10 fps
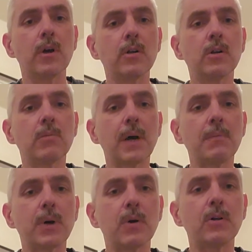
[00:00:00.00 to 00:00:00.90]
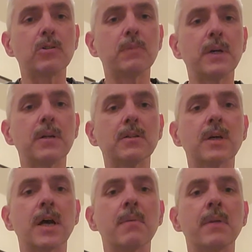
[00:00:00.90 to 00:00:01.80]
to my bones, because I
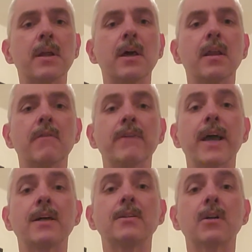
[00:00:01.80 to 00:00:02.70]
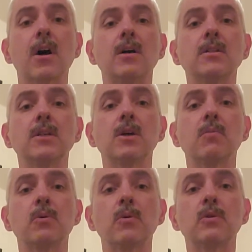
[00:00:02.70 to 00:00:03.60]
am an advanced
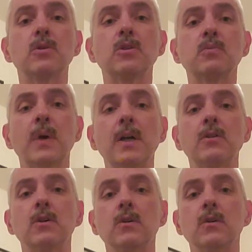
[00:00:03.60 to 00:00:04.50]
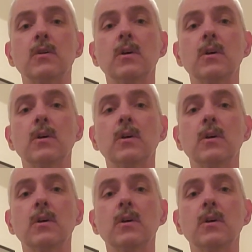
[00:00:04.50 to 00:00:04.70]
osteoporosis patient